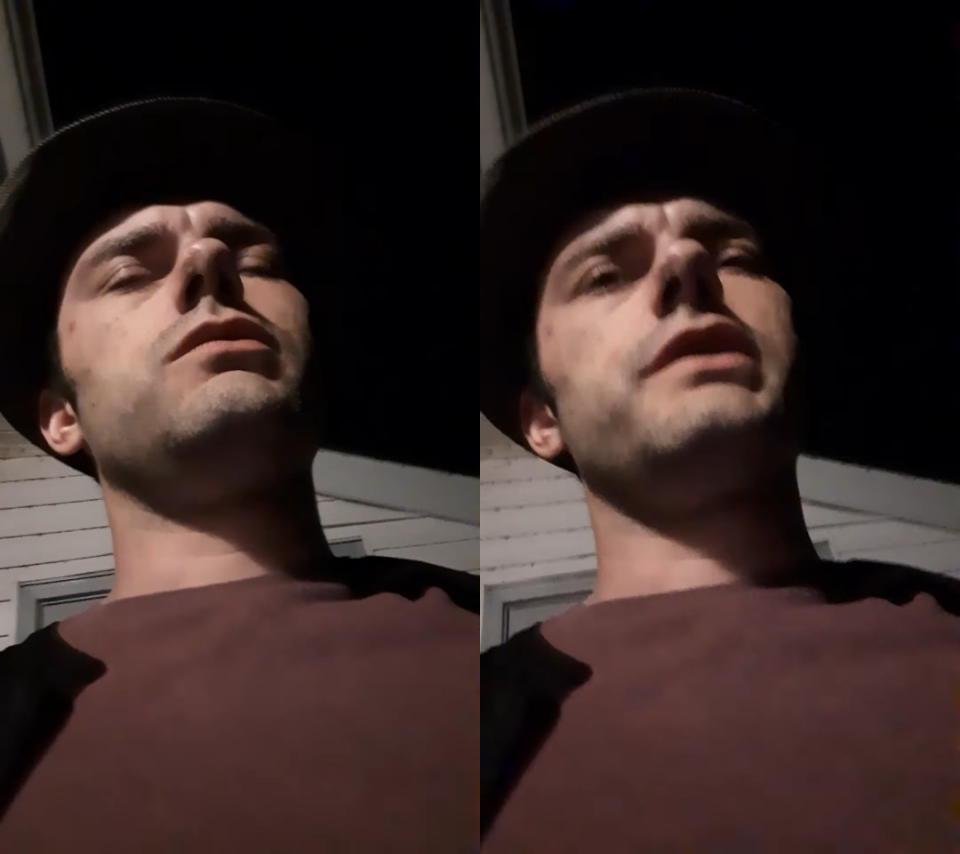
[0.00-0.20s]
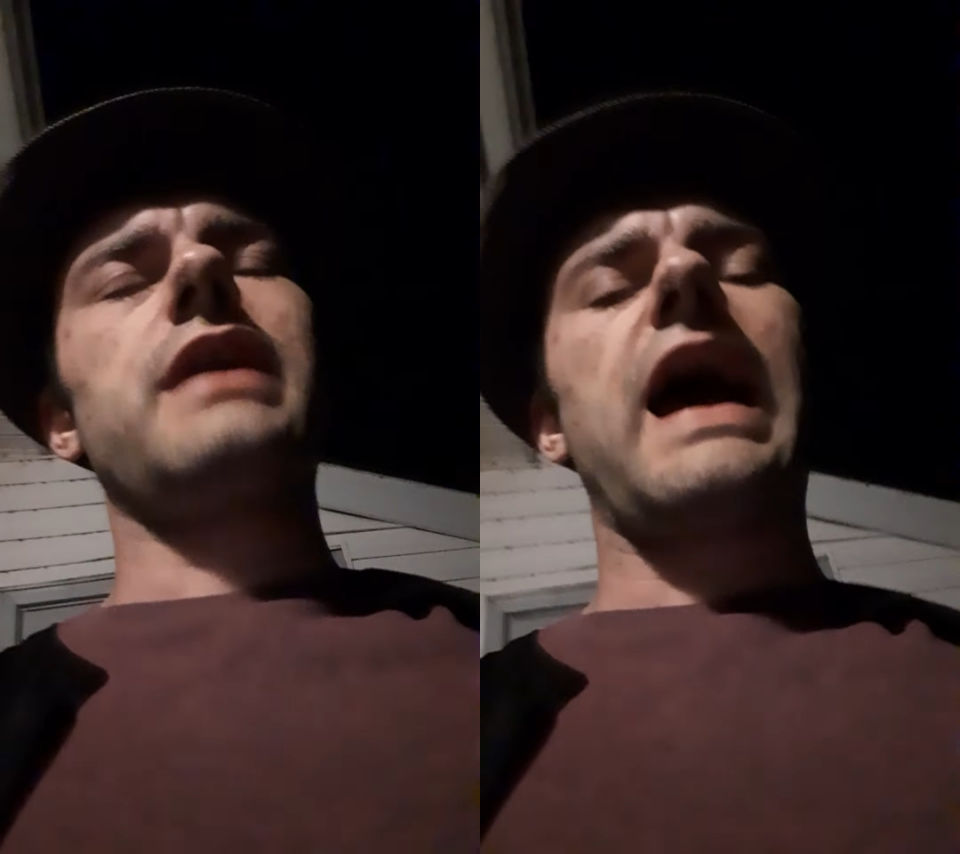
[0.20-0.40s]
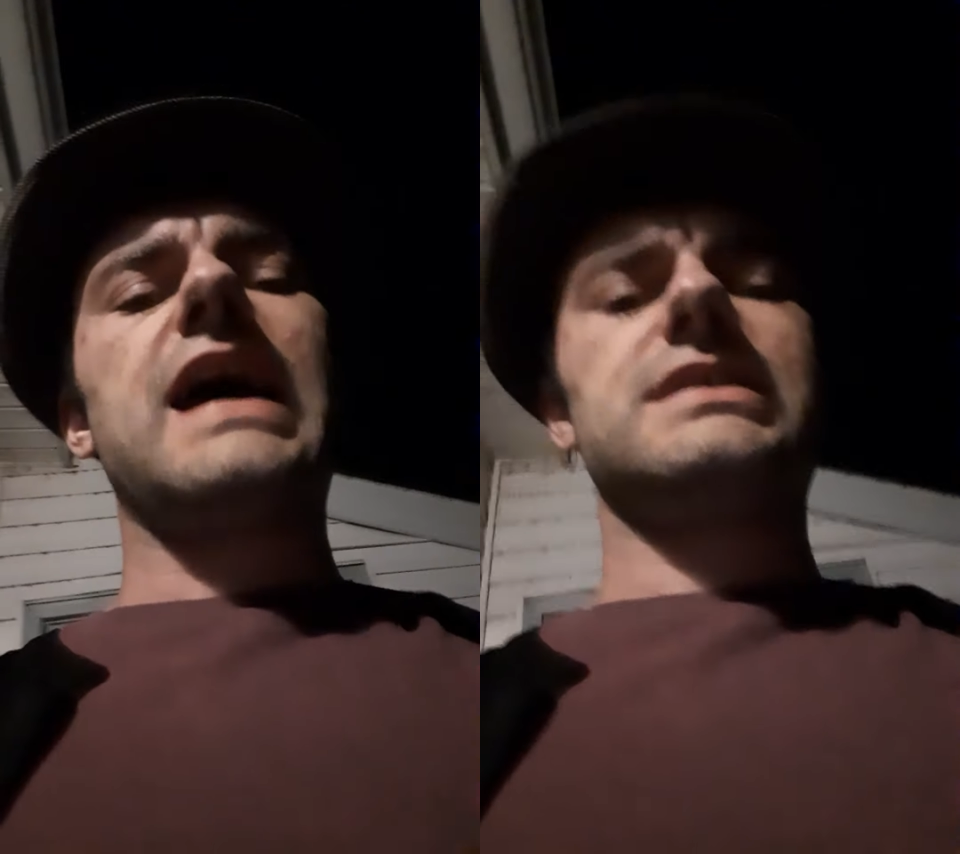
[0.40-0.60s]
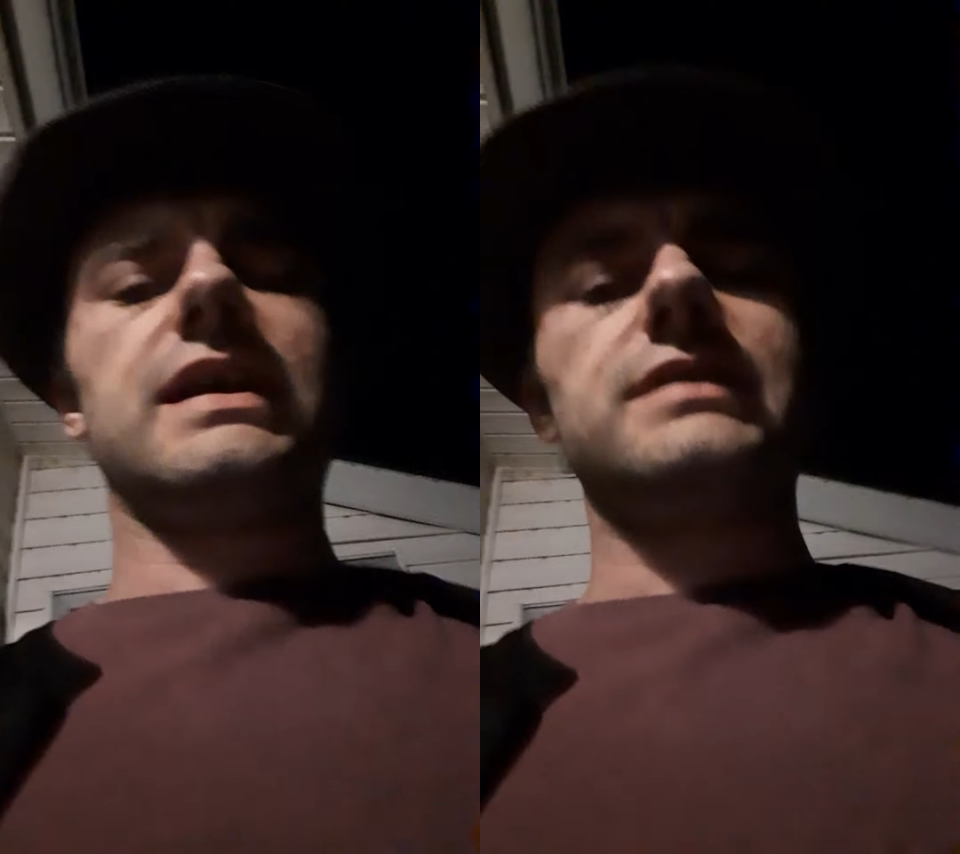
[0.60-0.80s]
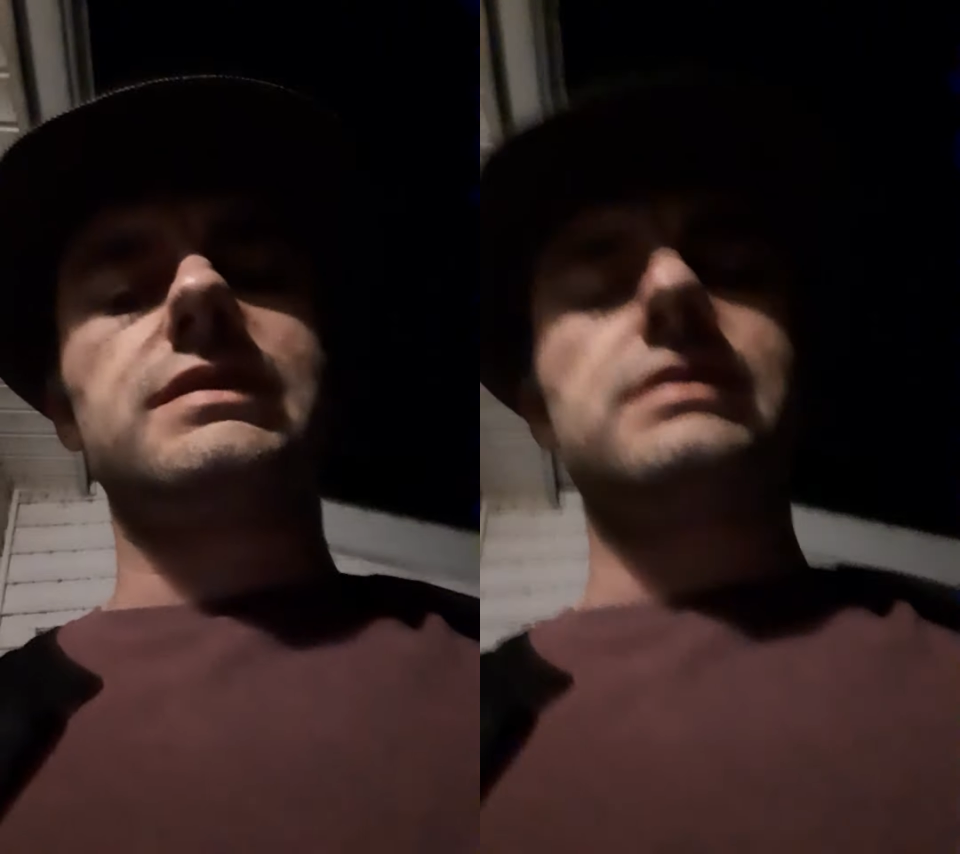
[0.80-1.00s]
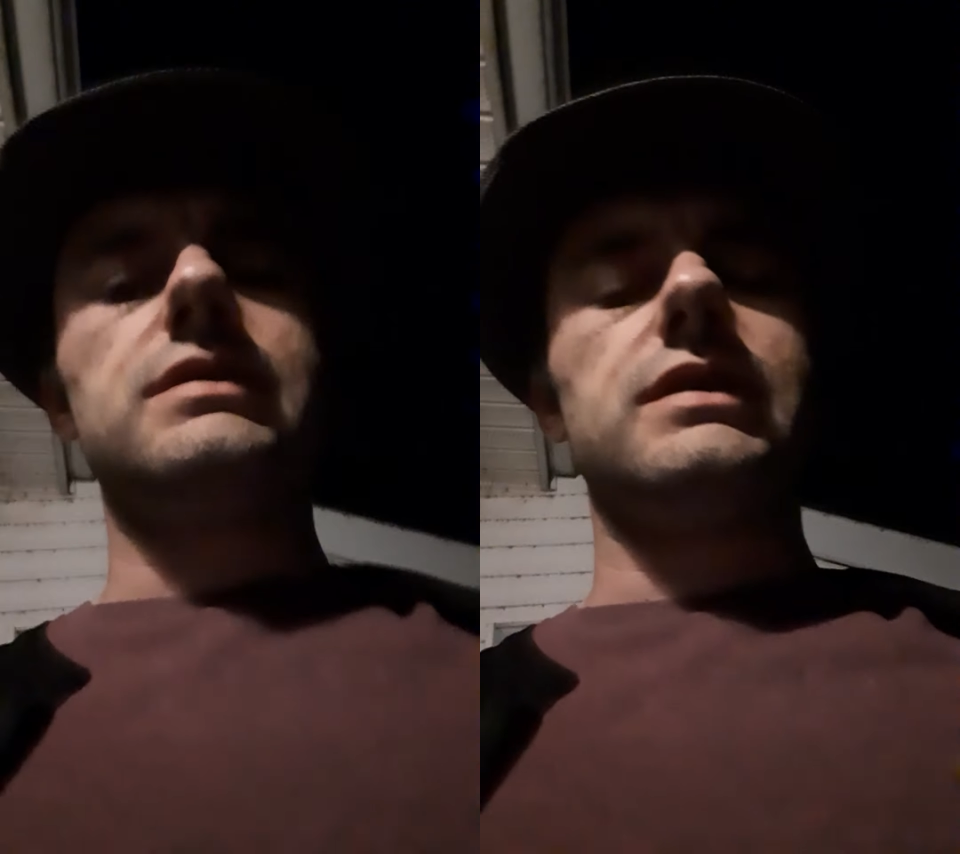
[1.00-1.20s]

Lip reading: with assets,